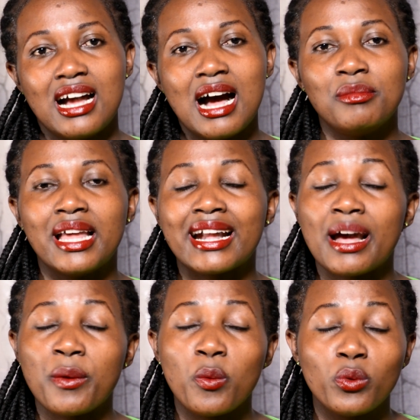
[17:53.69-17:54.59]
I'm like,
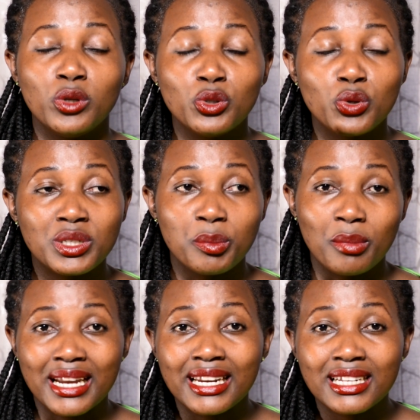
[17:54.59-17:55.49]
I will not
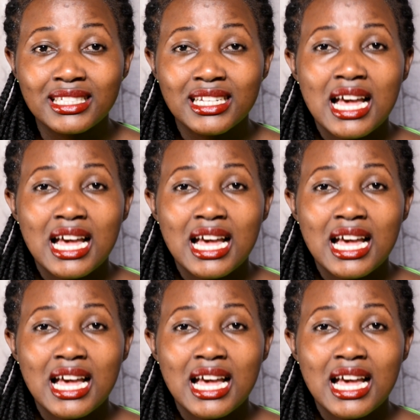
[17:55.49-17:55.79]
manage.